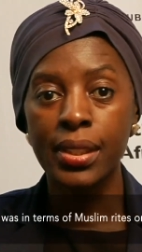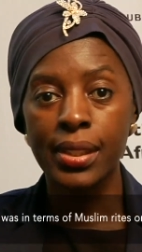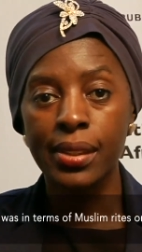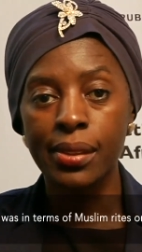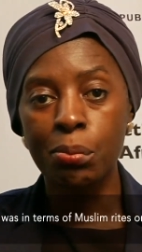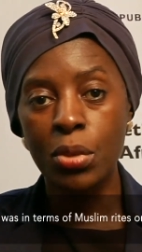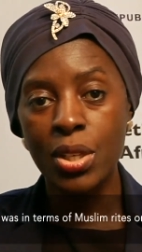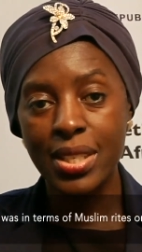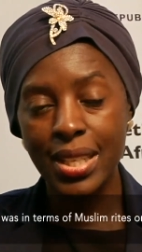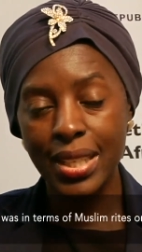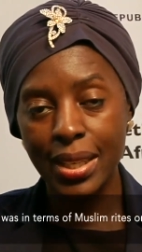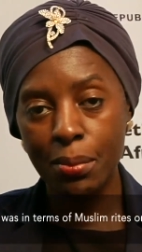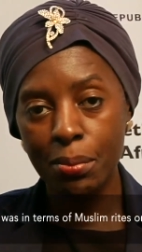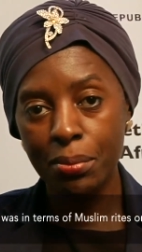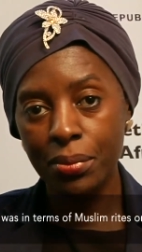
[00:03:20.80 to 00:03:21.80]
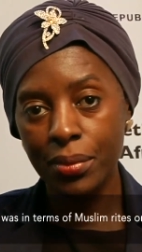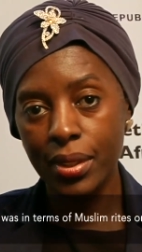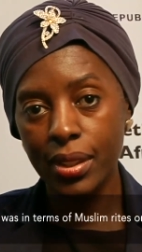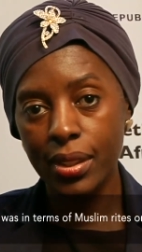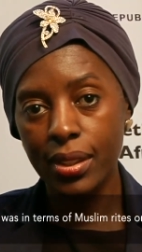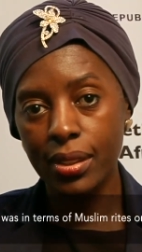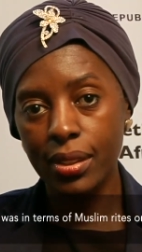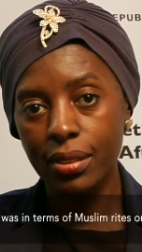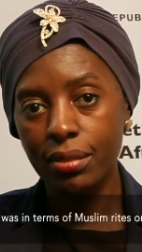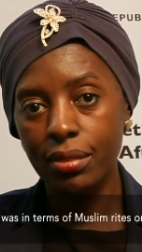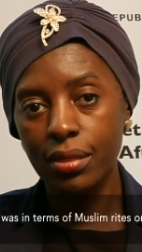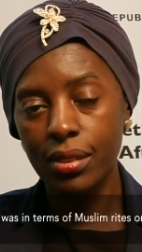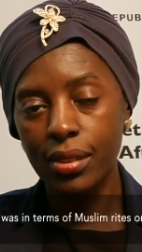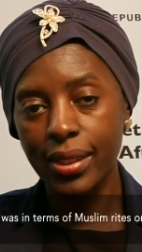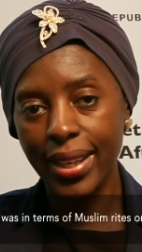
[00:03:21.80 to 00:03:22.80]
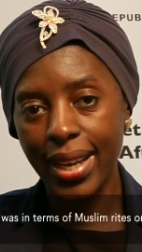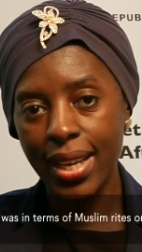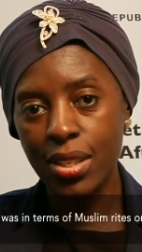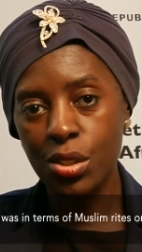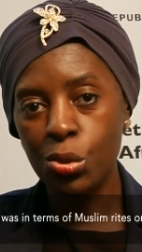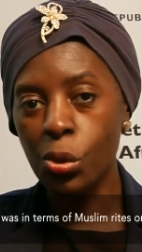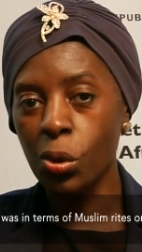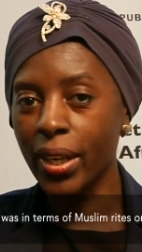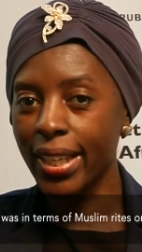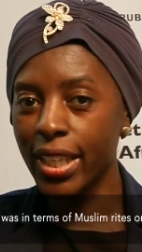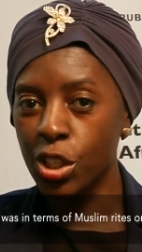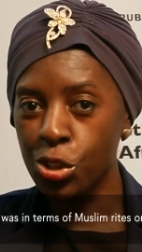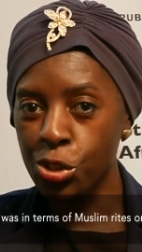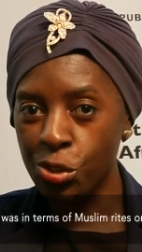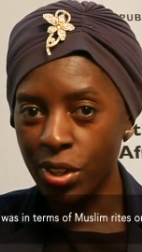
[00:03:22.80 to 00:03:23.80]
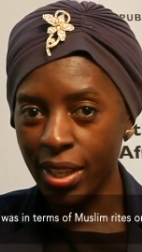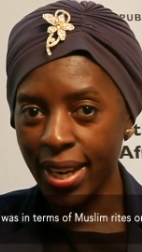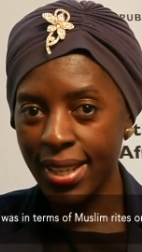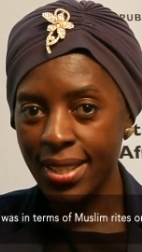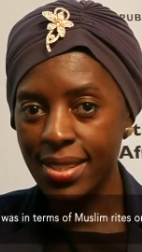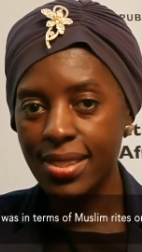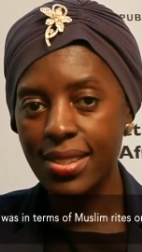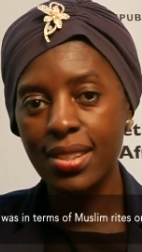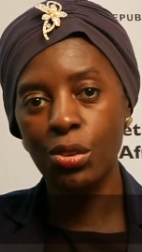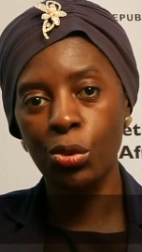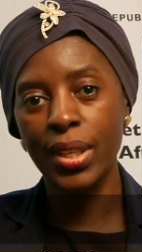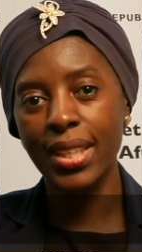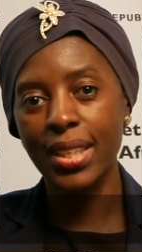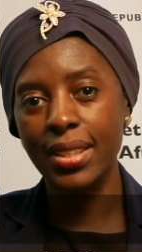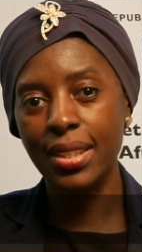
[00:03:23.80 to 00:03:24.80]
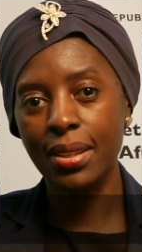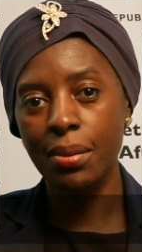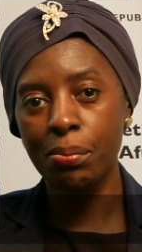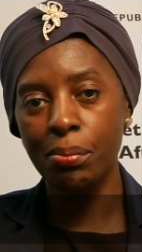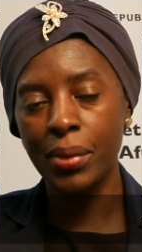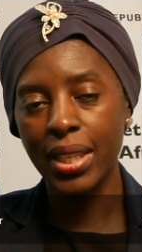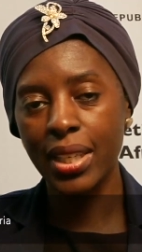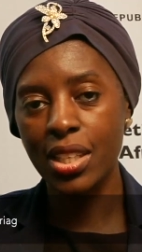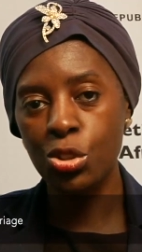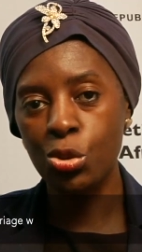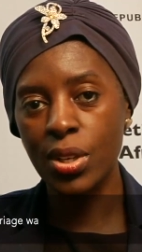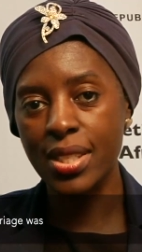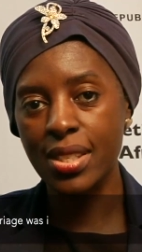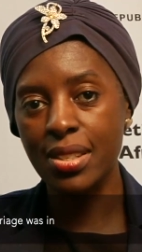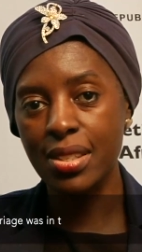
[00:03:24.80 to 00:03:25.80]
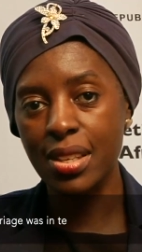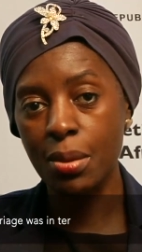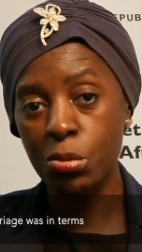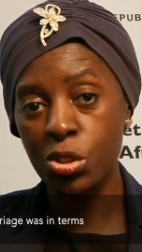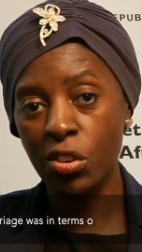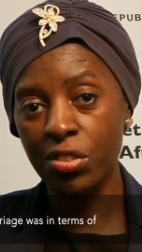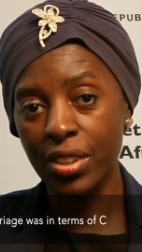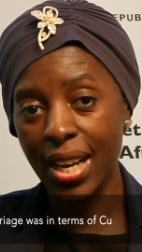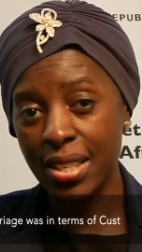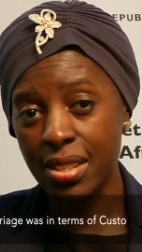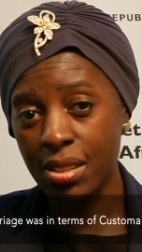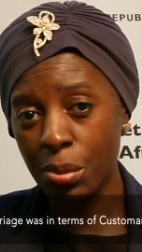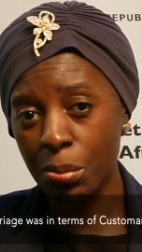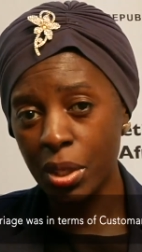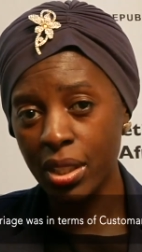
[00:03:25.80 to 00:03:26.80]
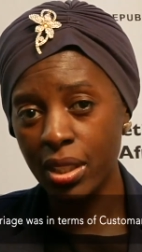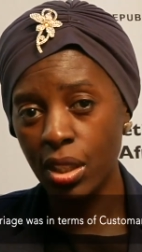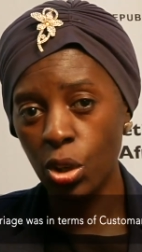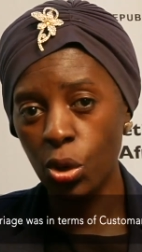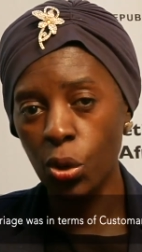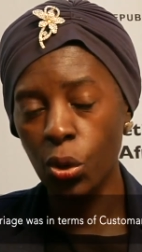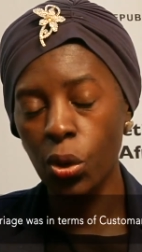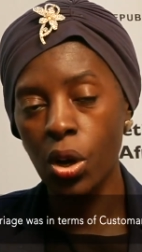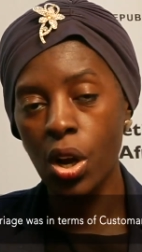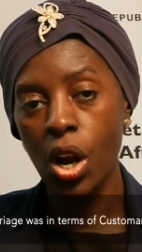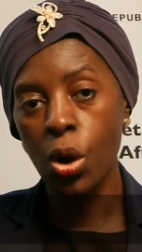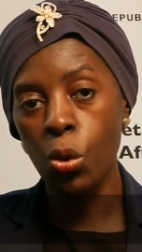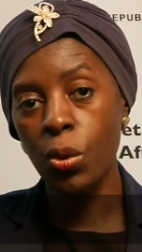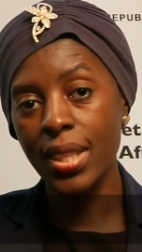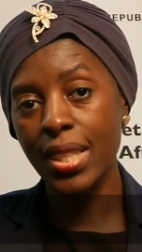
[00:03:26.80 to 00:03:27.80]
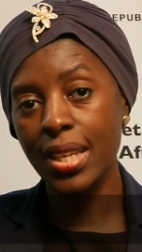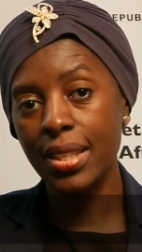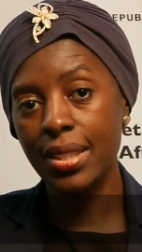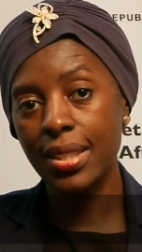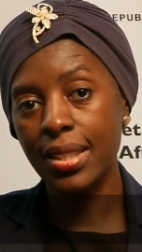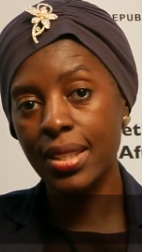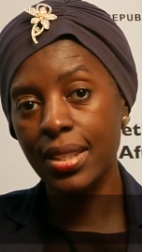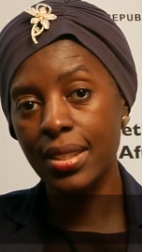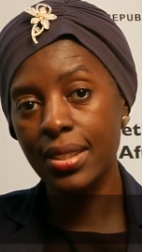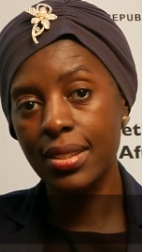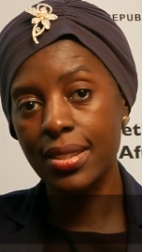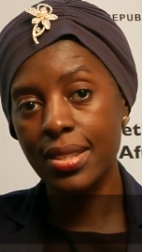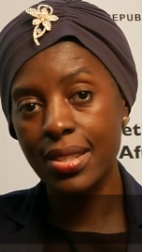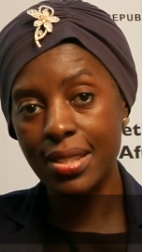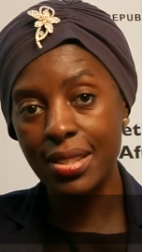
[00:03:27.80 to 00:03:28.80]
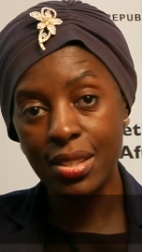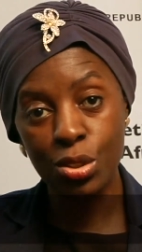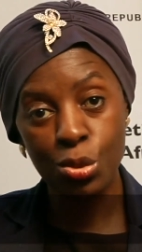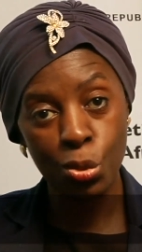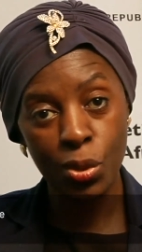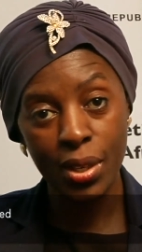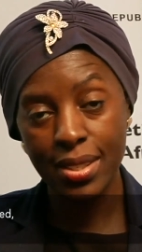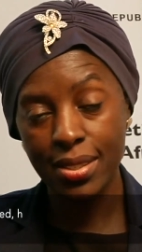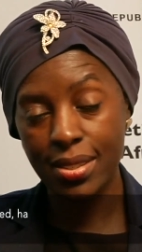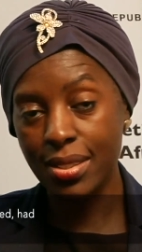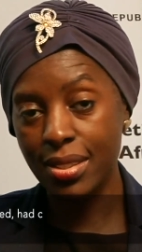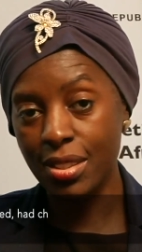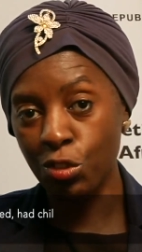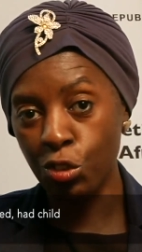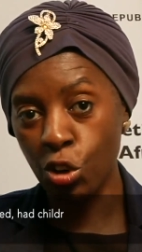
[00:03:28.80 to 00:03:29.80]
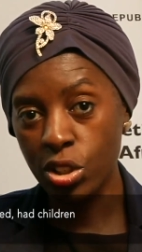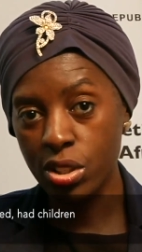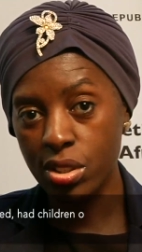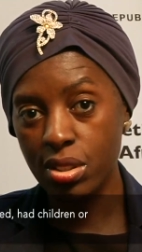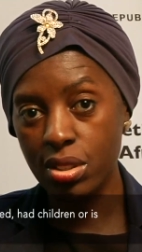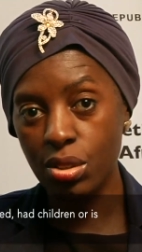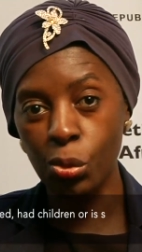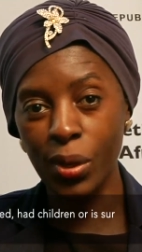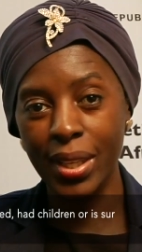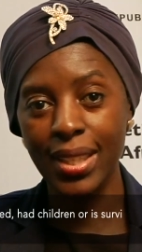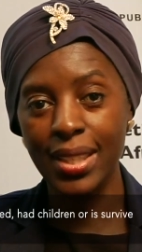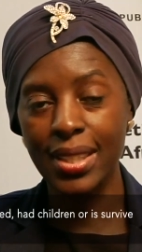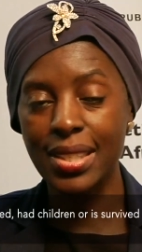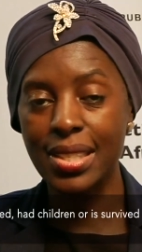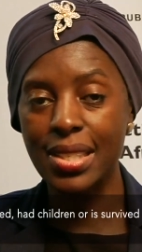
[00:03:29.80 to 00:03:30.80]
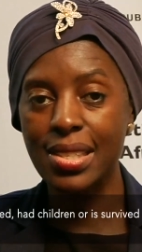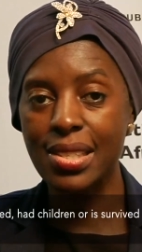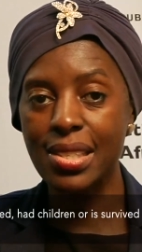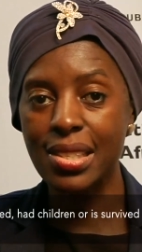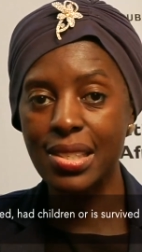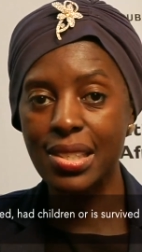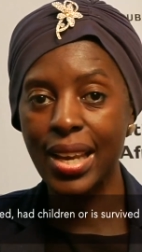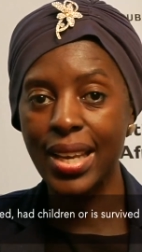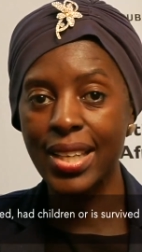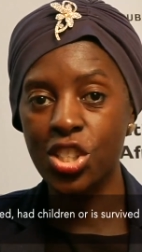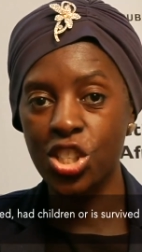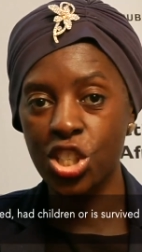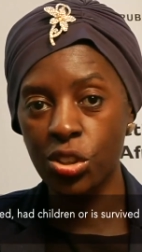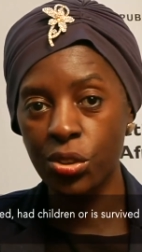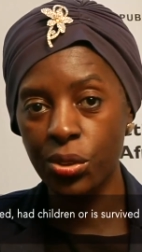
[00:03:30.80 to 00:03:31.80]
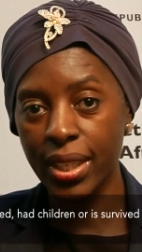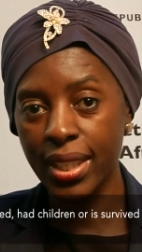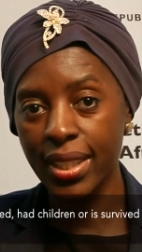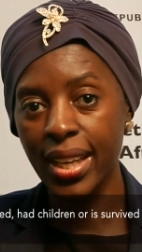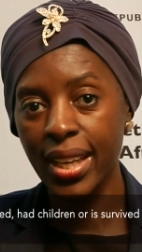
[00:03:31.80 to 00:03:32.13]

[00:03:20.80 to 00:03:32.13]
Muslim rights or Hindu rights, whether the marriage was in terms of customary law, whether the deceased was divorced, whether the deceased had children,